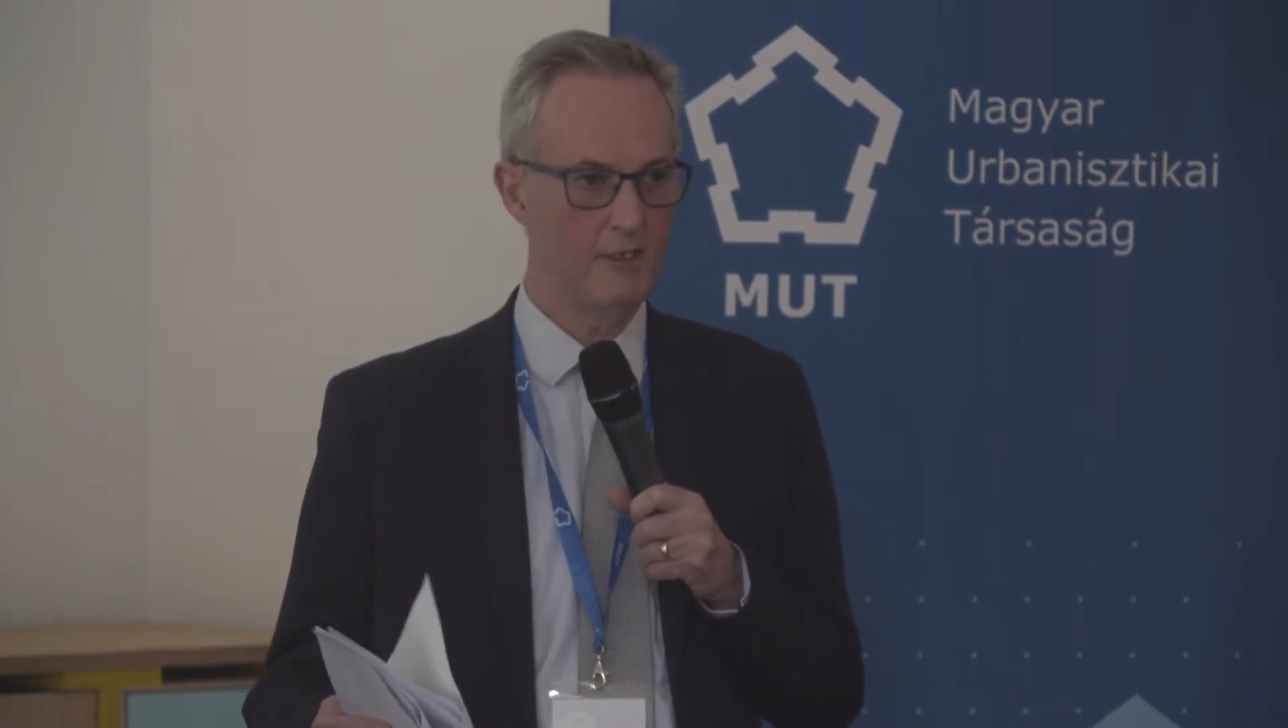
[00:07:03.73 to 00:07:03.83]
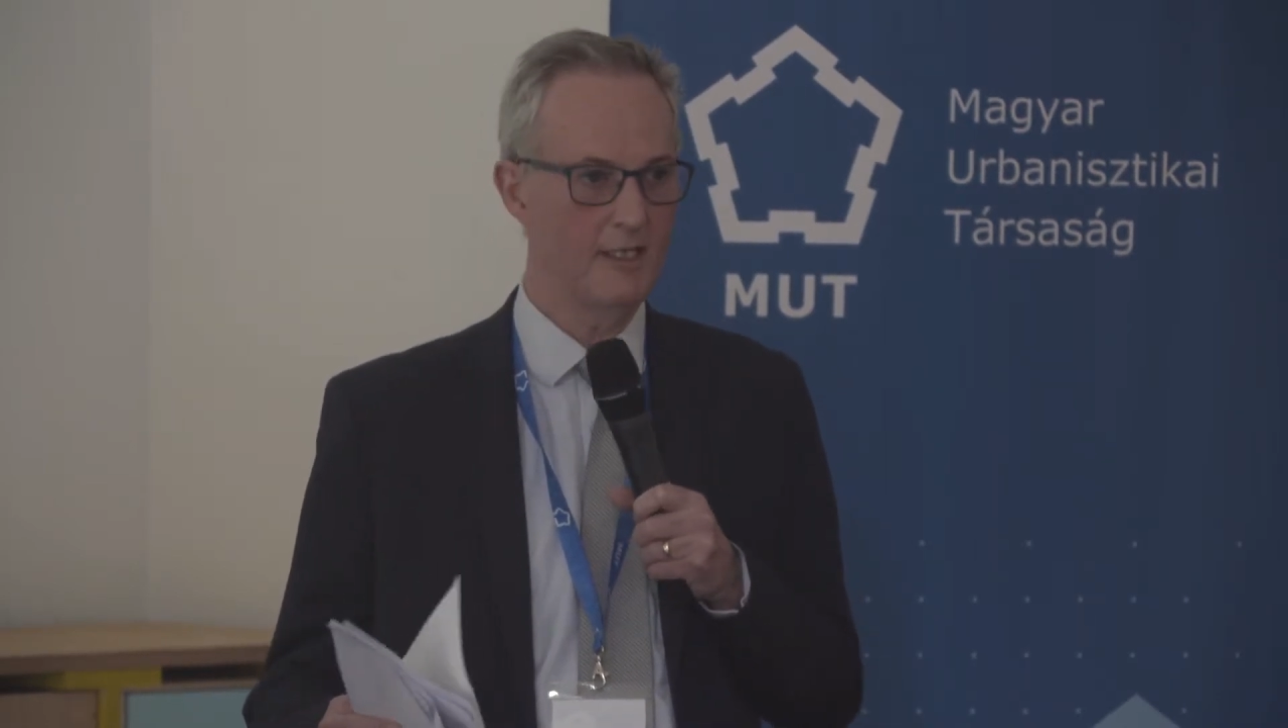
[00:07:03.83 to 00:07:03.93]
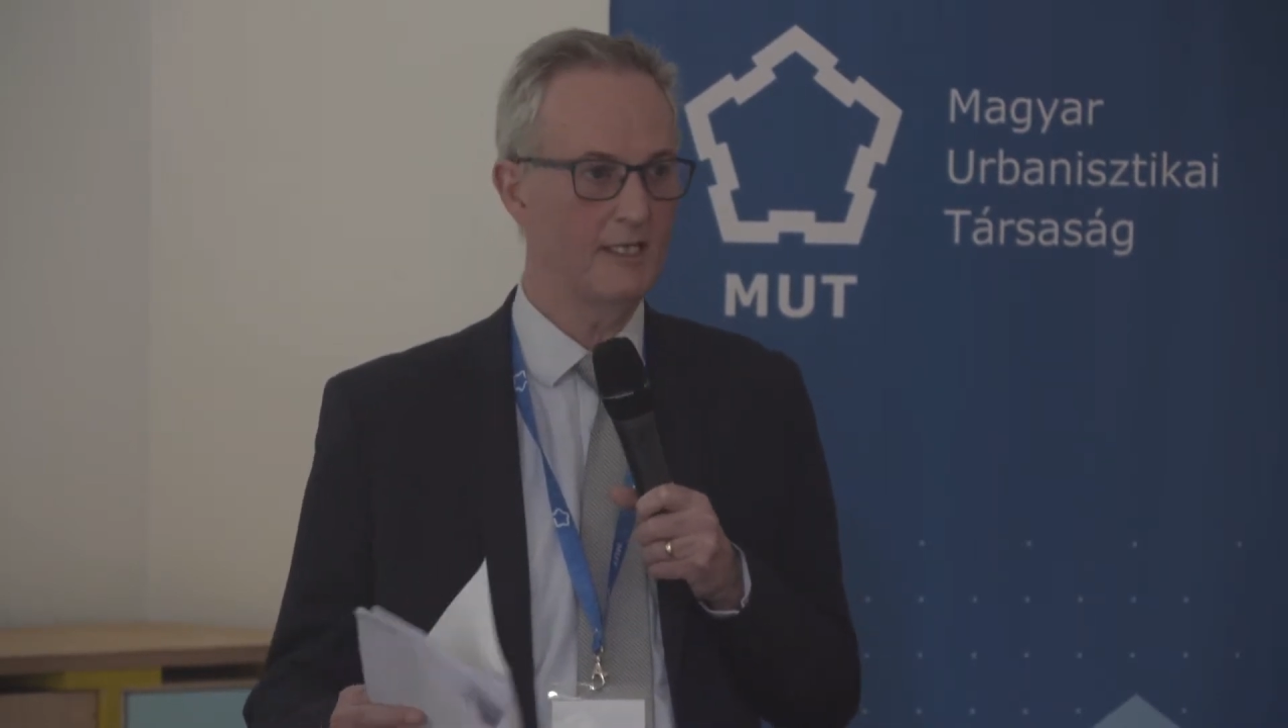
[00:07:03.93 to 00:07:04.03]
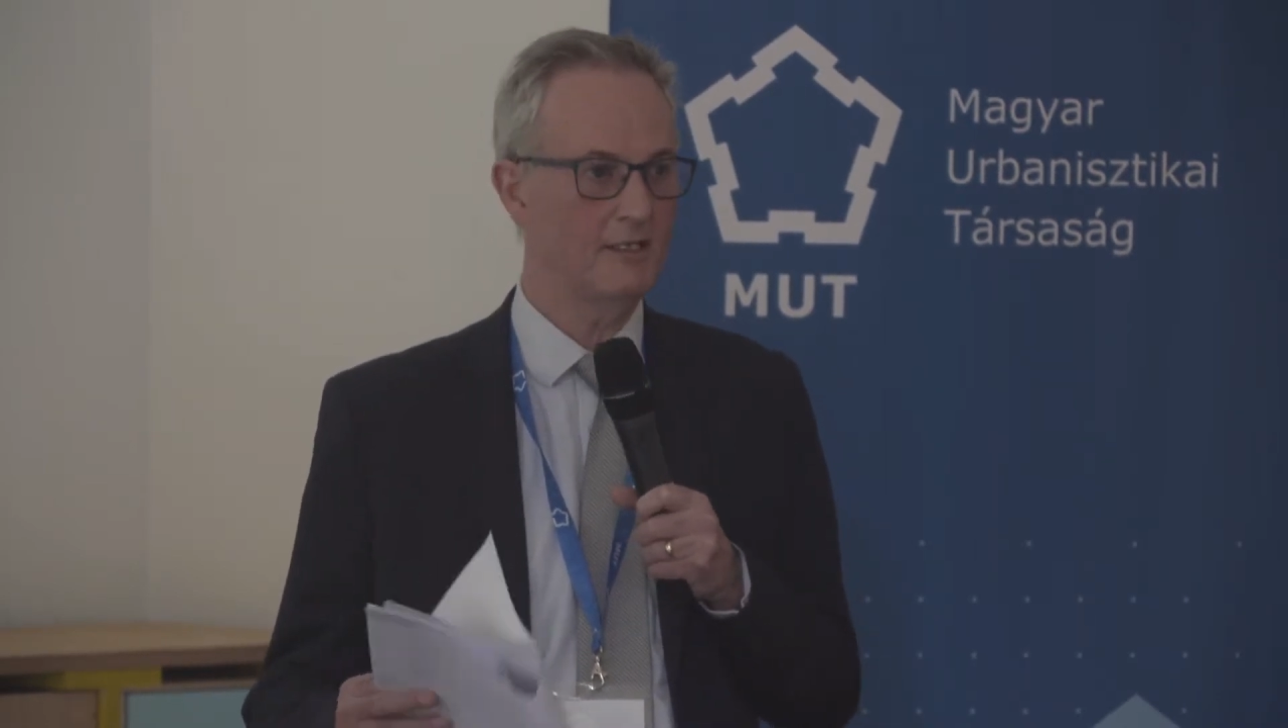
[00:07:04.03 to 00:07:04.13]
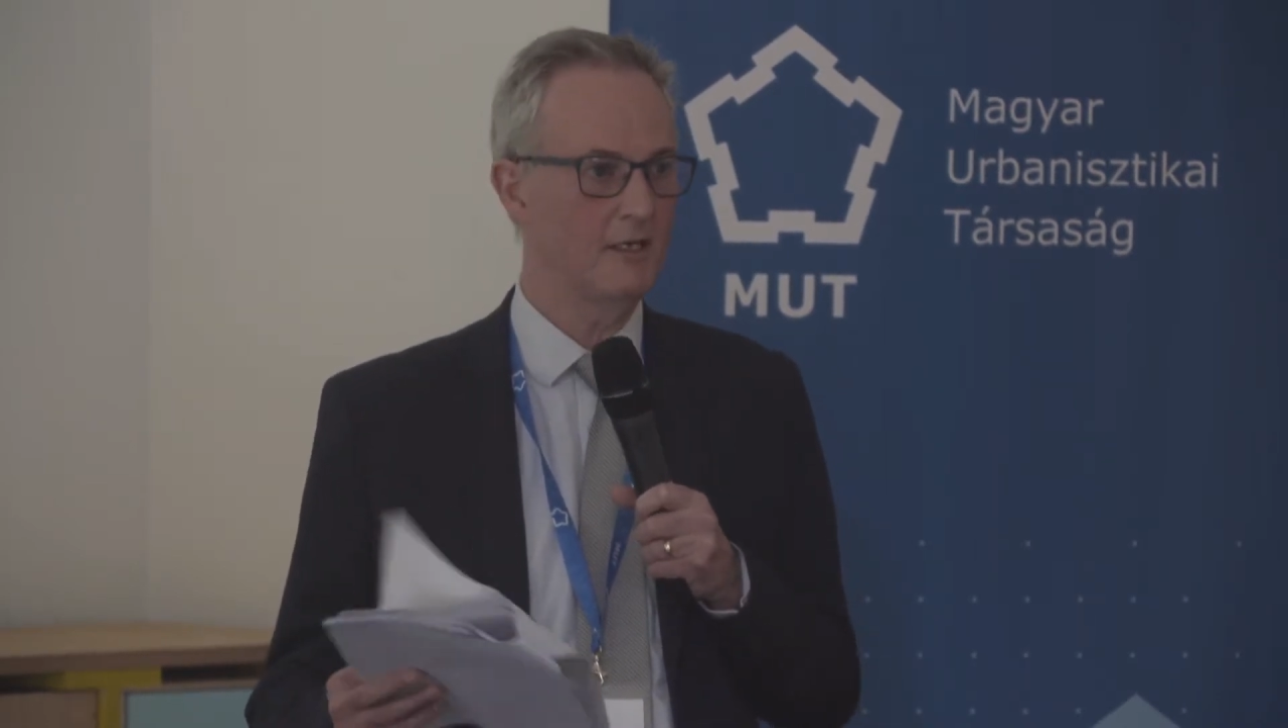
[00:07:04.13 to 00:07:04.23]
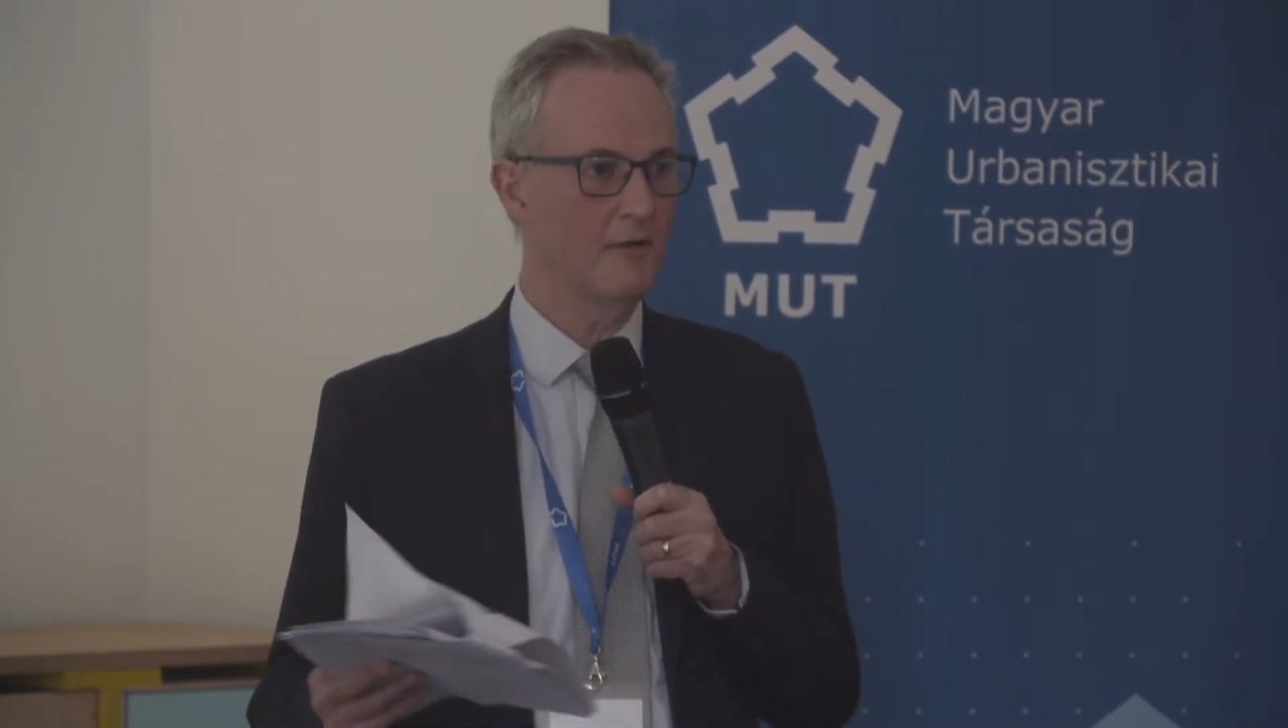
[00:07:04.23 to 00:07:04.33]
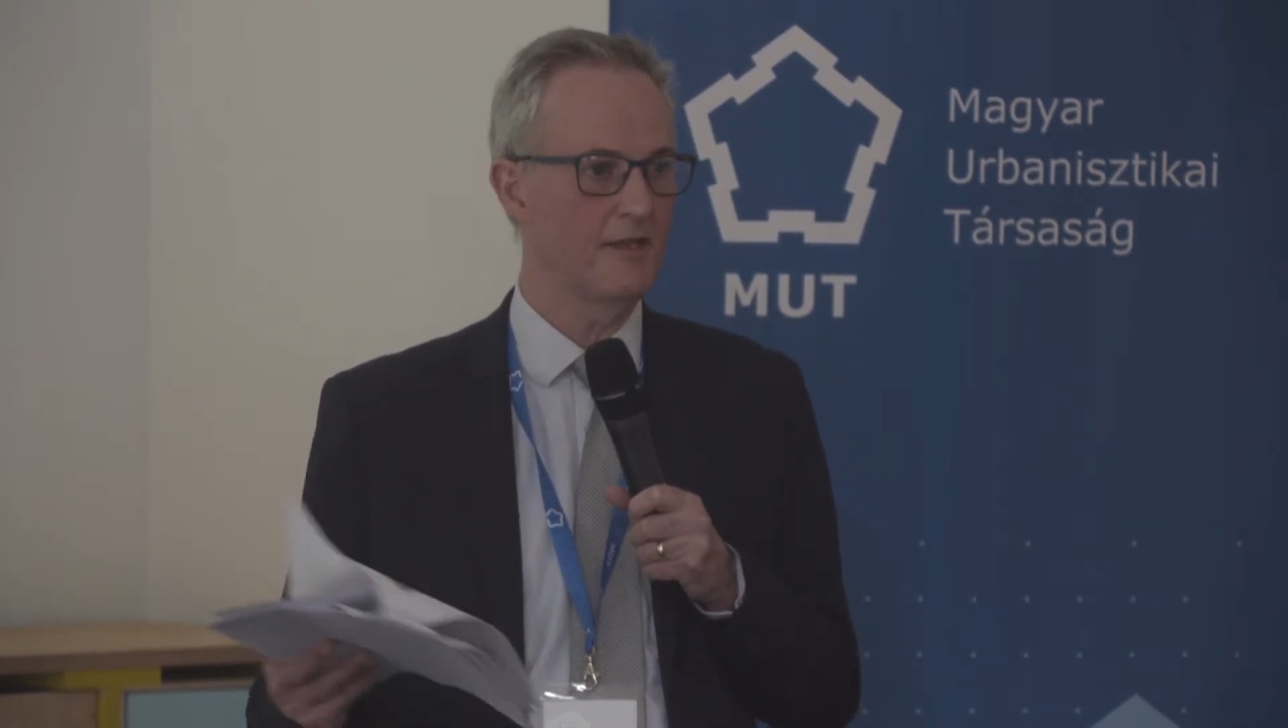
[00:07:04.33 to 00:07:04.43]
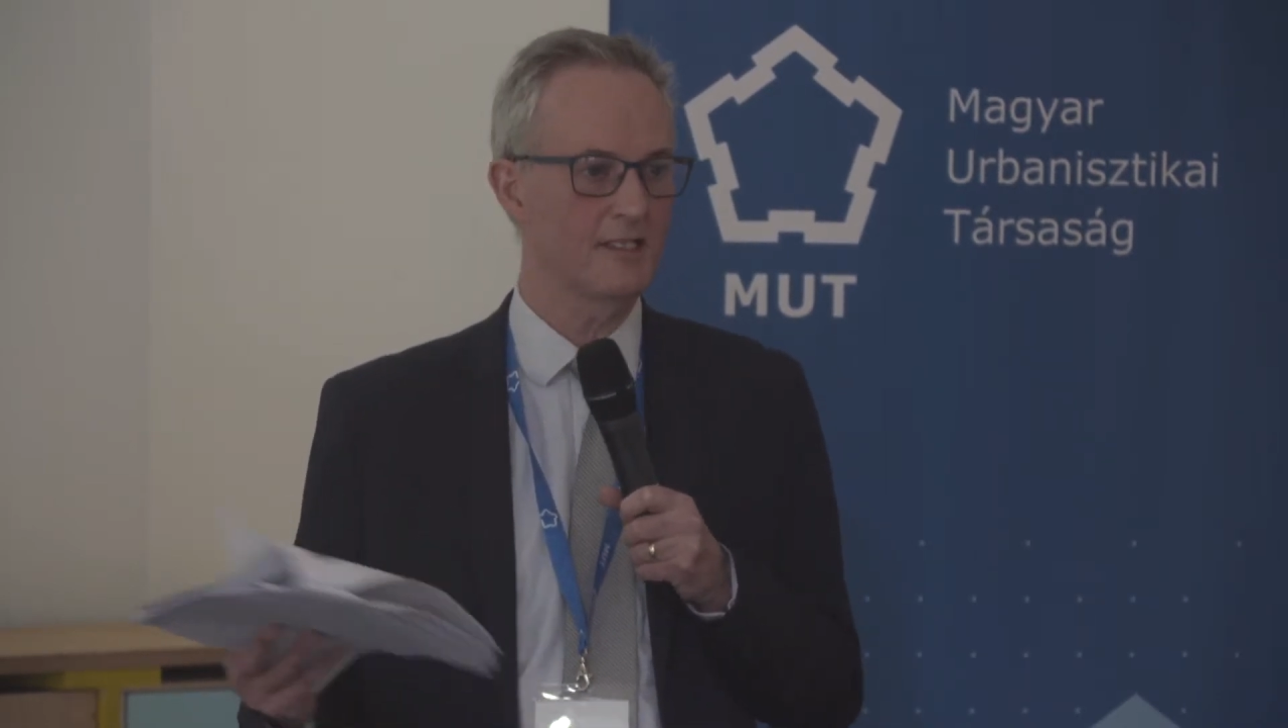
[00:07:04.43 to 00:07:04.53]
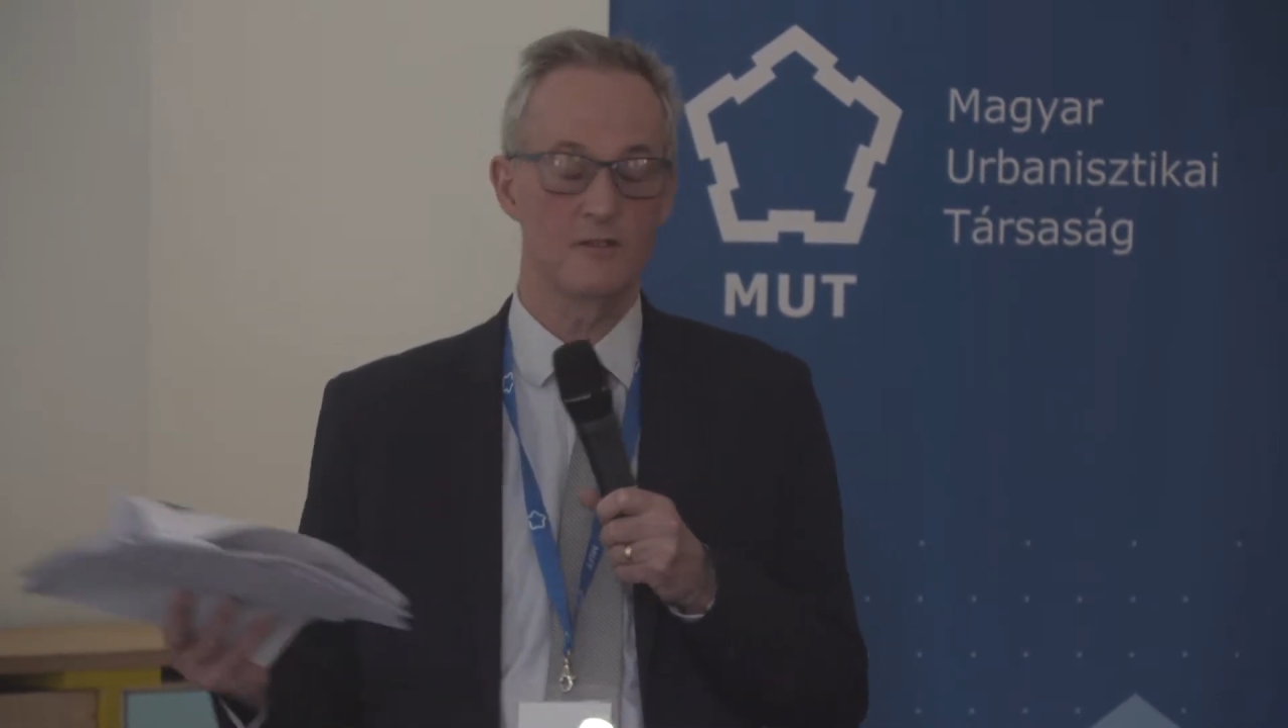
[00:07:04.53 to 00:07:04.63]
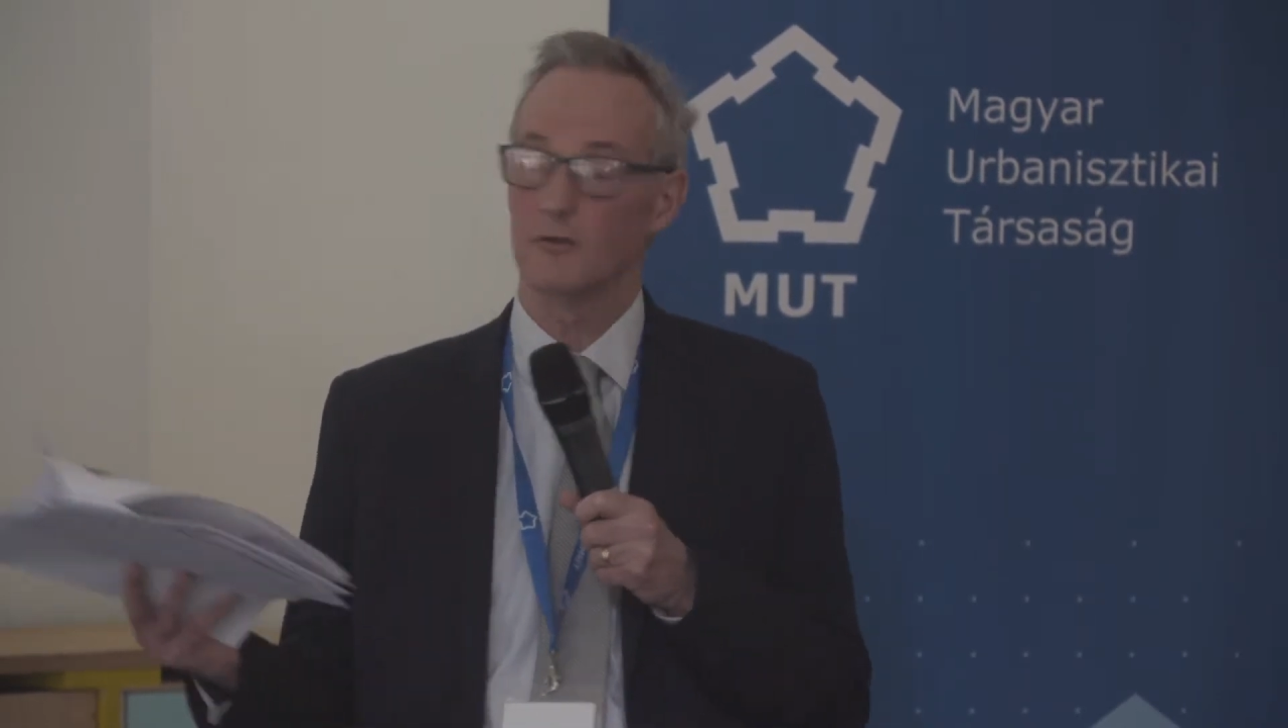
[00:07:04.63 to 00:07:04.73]
really,
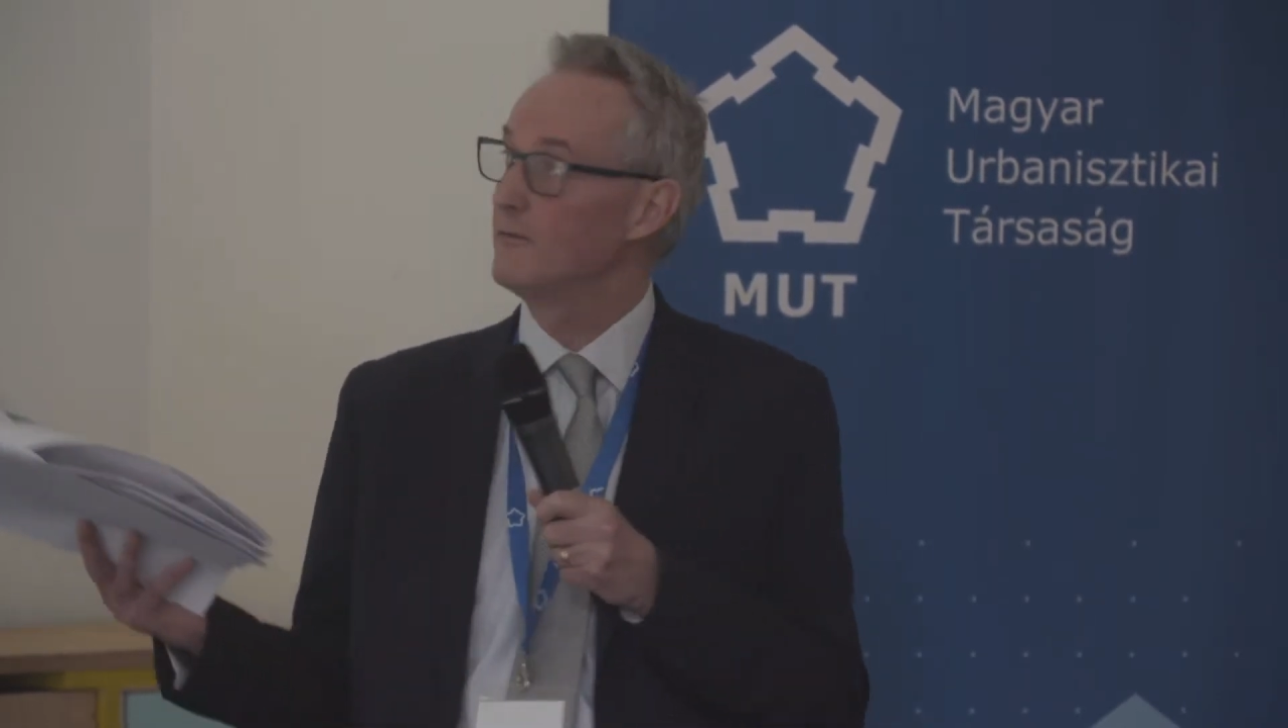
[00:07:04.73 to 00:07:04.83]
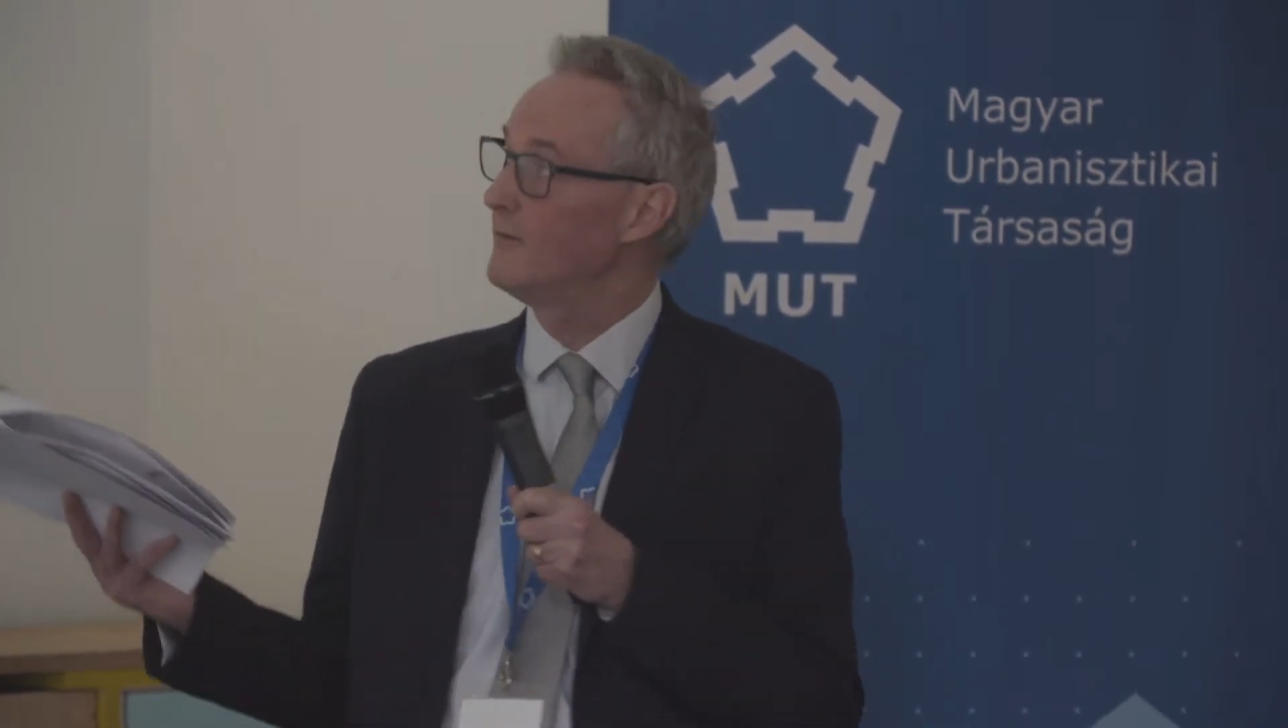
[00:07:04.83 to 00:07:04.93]
this sort